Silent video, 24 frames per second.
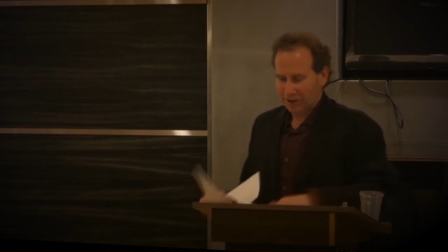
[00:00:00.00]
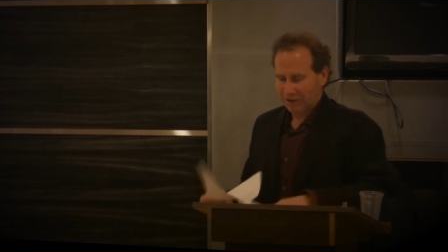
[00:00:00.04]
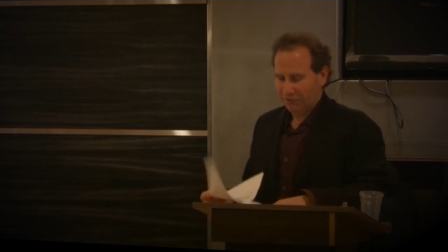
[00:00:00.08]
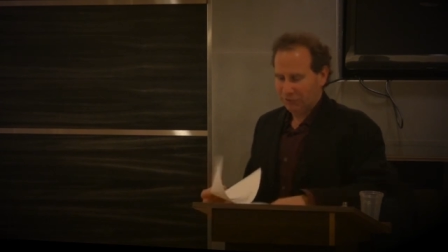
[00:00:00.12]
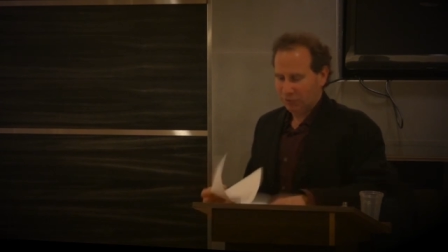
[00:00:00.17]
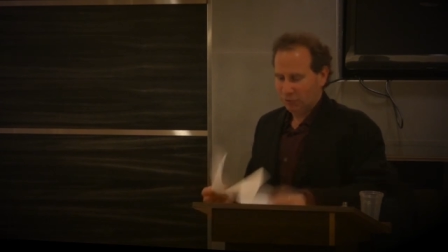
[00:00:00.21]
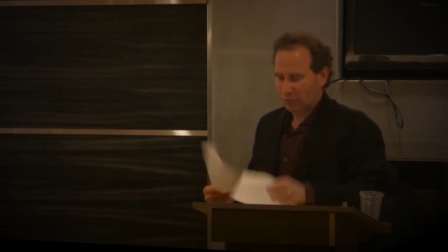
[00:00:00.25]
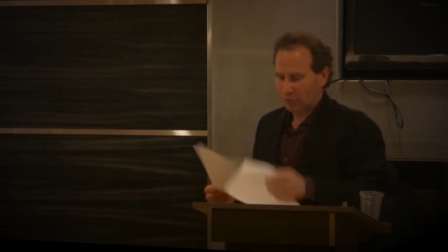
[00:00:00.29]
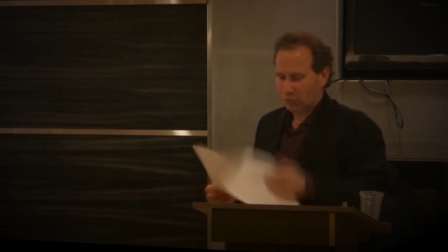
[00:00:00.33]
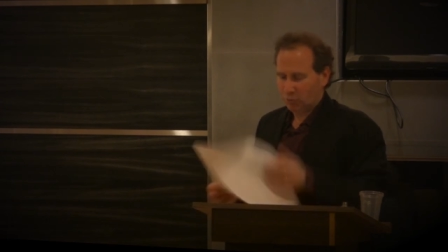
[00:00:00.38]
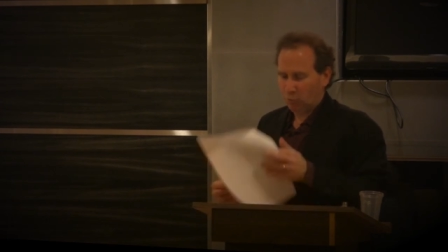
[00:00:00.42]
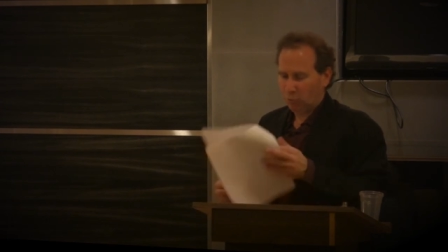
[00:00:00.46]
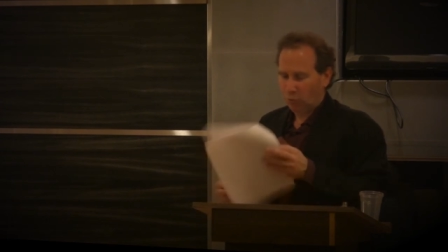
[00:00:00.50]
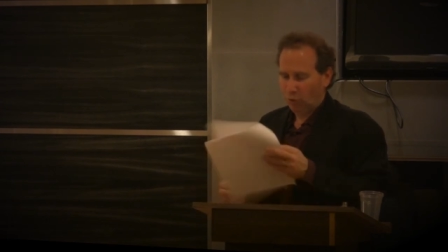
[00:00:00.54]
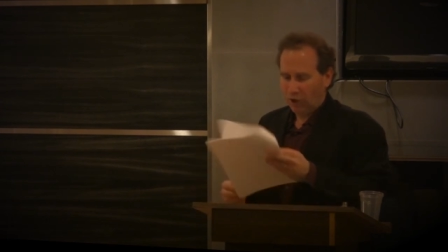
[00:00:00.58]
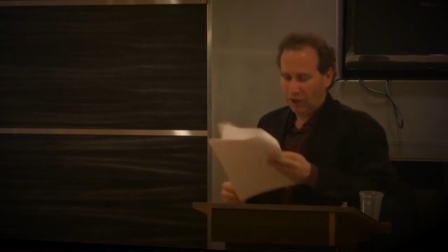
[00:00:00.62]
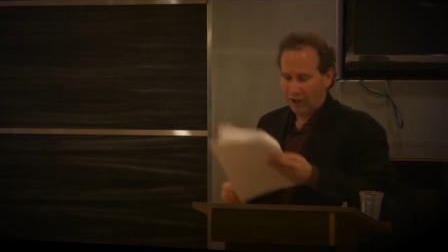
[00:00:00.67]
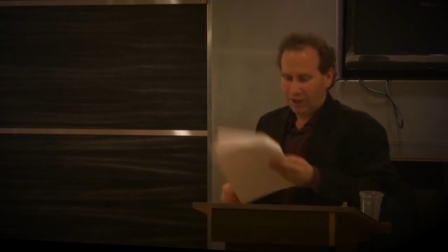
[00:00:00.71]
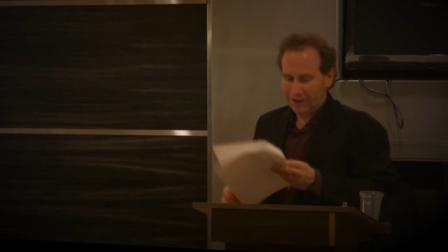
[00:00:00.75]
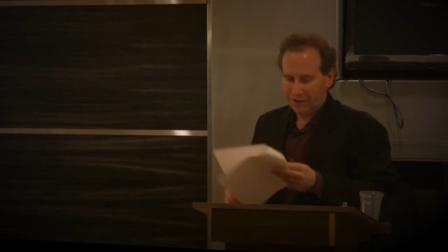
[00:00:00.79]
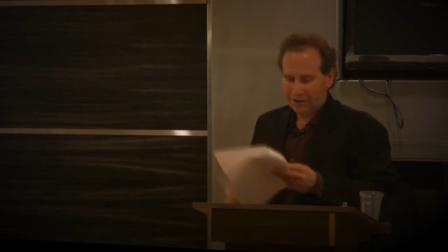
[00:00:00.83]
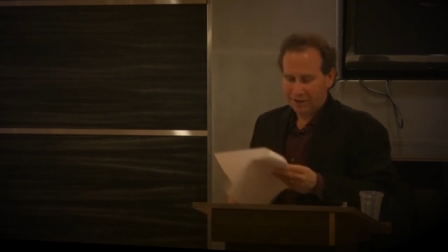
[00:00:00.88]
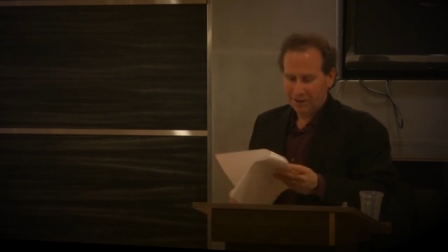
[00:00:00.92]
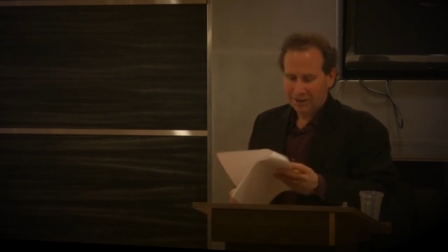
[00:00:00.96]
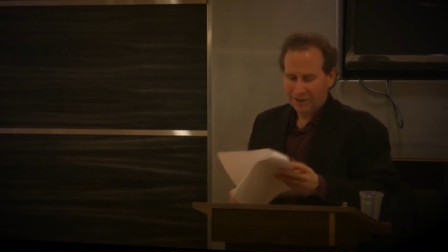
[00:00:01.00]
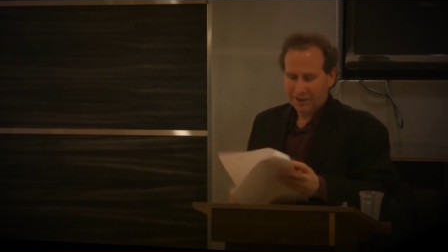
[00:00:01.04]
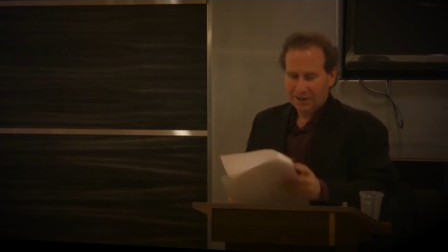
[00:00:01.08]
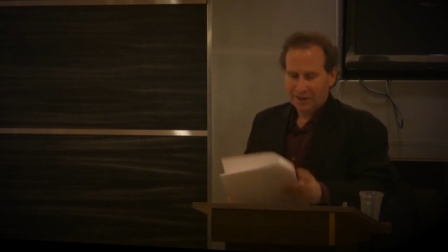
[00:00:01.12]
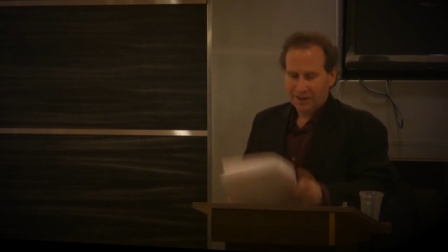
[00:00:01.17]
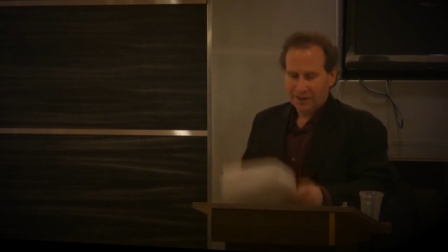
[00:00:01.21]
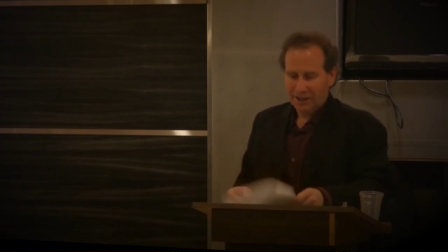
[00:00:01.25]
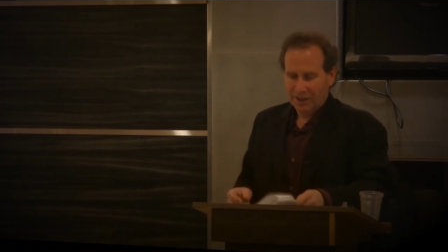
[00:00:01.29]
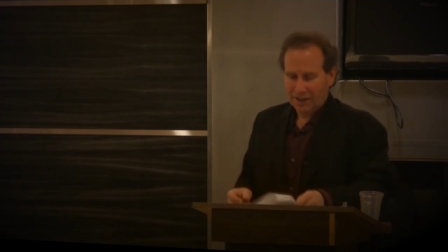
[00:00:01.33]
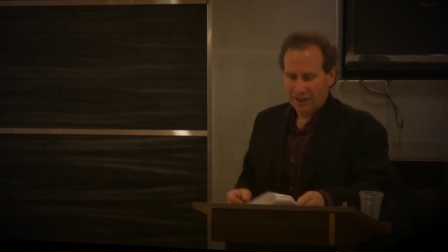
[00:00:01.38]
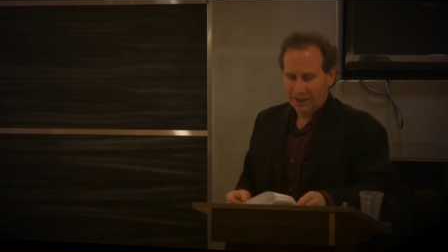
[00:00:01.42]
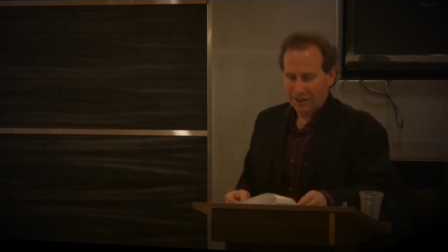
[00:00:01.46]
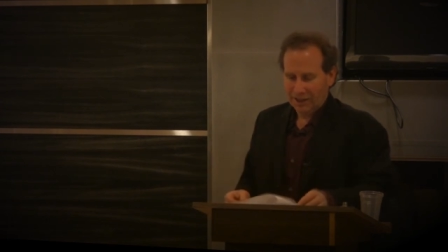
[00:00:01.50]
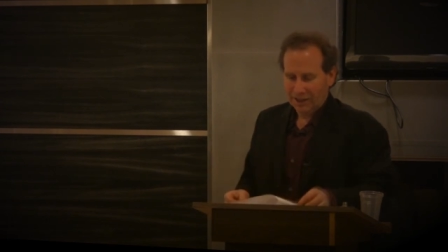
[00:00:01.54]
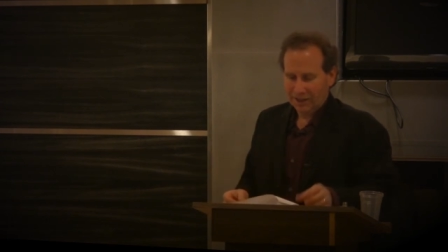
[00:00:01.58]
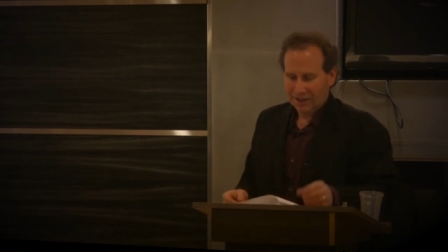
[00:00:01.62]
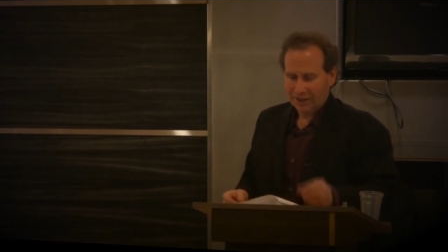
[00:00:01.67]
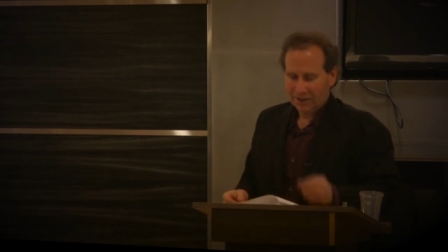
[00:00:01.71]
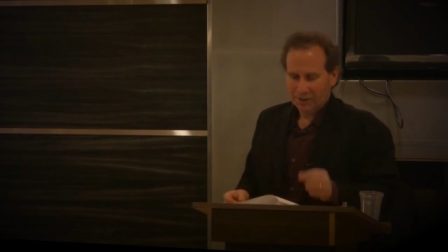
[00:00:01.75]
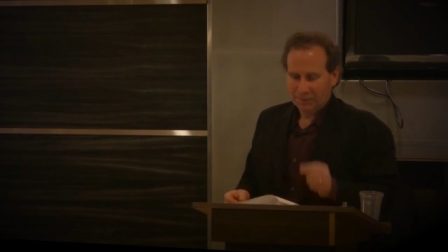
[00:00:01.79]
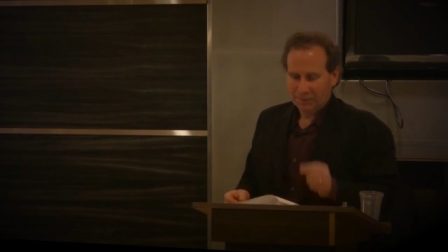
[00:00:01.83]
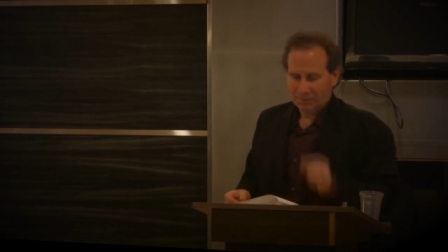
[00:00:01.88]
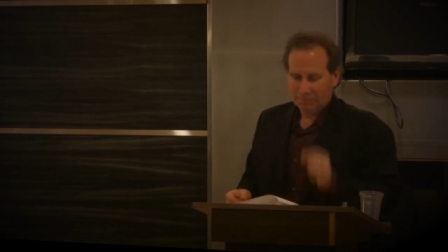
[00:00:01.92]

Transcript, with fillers: to leave you with one uh,